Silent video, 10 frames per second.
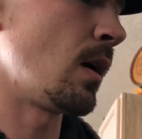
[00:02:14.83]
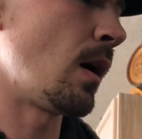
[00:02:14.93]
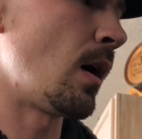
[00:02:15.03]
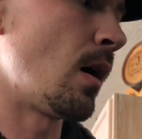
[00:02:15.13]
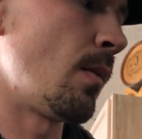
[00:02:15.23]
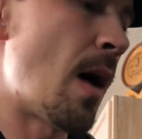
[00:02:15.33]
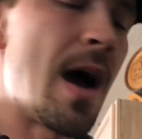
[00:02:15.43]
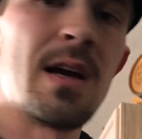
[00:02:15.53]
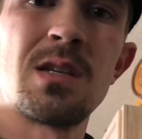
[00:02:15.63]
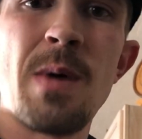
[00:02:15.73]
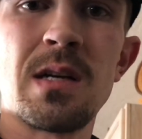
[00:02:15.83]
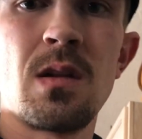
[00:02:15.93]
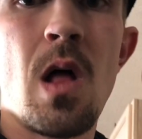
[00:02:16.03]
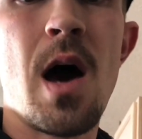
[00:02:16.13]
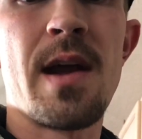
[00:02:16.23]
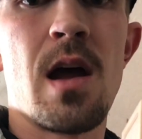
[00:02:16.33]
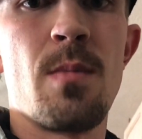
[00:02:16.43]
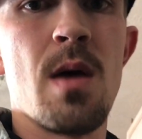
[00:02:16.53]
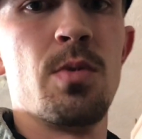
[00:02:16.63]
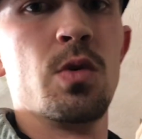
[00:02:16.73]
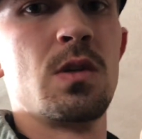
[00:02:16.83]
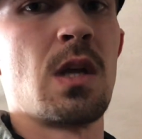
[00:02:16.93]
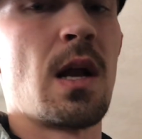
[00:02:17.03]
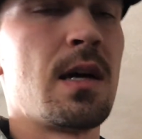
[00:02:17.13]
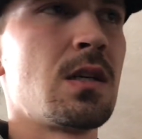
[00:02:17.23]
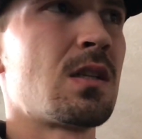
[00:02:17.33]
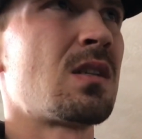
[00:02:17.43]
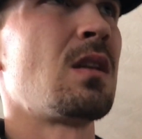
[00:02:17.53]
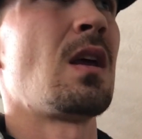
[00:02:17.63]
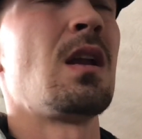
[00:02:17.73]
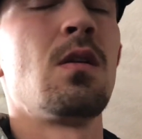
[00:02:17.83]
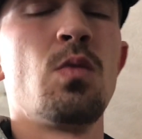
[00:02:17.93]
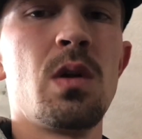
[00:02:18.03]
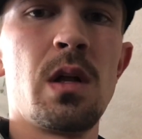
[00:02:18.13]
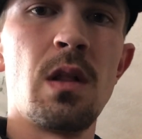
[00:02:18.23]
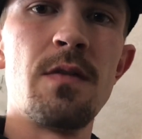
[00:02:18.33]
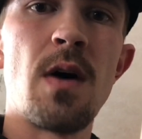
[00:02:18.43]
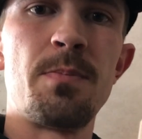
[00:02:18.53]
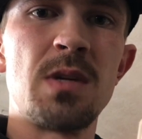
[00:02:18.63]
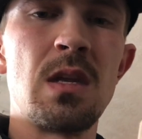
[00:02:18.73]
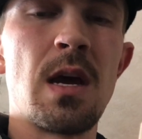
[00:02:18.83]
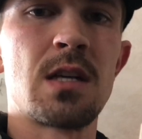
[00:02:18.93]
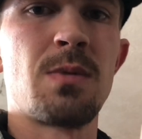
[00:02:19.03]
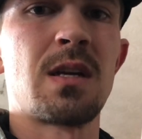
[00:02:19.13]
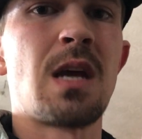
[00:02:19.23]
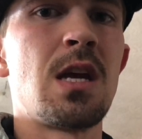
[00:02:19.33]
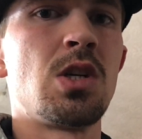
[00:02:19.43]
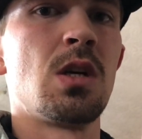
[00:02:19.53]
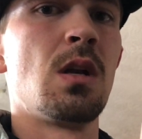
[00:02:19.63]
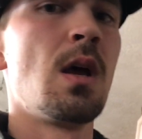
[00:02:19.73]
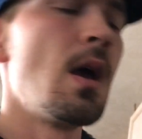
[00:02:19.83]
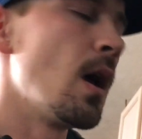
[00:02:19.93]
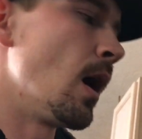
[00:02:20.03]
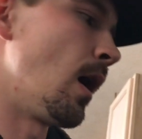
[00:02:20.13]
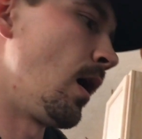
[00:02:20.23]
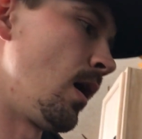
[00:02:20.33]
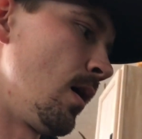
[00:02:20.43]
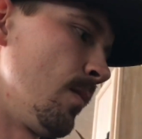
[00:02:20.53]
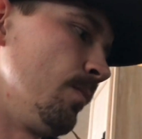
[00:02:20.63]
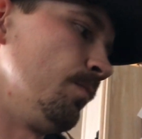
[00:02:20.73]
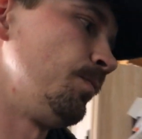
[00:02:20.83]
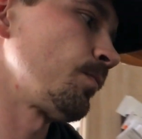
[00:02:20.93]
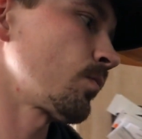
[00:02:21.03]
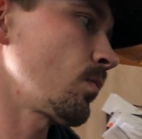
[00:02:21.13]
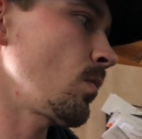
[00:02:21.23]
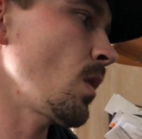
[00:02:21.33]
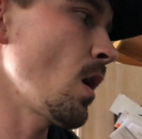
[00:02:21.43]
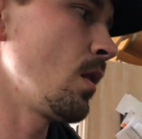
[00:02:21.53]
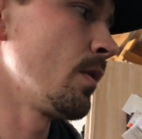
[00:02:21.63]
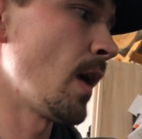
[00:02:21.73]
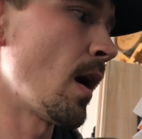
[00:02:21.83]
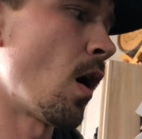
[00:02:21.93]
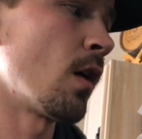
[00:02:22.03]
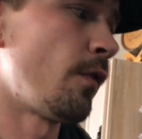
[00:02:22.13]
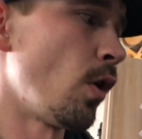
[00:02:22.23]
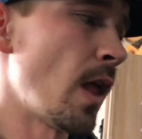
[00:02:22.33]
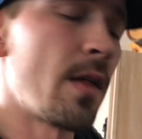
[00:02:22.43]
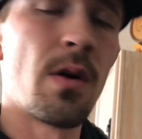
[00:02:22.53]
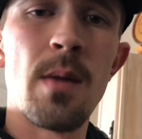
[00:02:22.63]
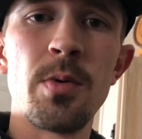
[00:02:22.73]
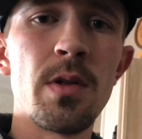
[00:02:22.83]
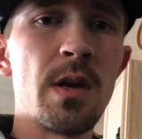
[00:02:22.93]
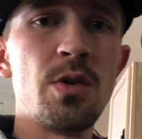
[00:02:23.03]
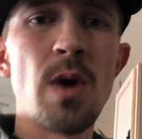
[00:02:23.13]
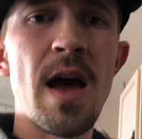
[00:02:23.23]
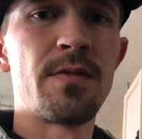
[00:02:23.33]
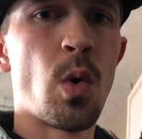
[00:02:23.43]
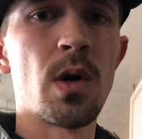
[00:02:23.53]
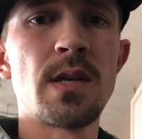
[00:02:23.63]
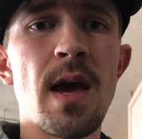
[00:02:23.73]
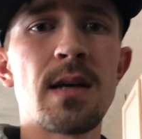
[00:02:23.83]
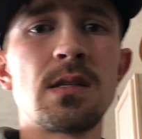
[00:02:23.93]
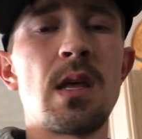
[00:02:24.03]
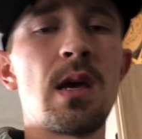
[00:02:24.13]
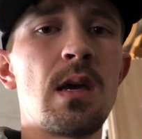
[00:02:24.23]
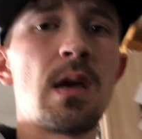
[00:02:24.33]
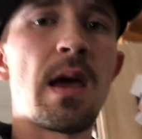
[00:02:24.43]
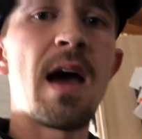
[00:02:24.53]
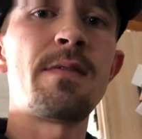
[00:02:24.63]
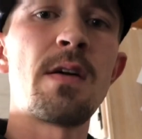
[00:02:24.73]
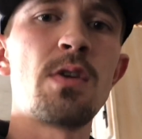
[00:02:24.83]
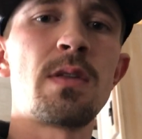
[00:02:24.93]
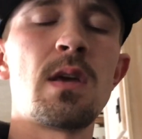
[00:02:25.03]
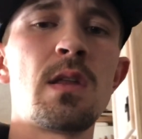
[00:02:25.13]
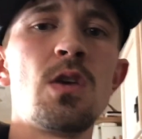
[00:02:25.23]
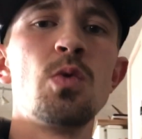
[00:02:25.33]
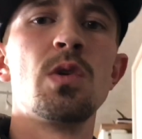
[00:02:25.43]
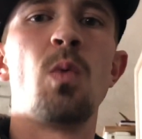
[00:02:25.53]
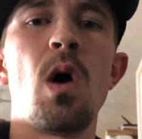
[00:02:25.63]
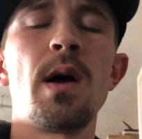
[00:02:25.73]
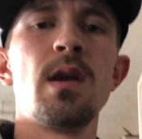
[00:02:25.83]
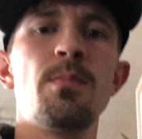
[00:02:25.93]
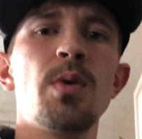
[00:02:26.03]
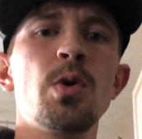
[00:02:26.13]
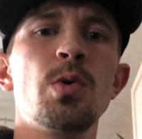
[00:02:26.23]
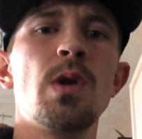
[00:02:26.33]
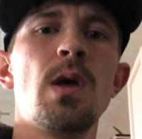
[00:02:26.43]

I expect a lot out of my boots, and they didn't really live up to the expectation. They are a full leather upper. They do have Gore-Tex. They have everything that you would want in a boot.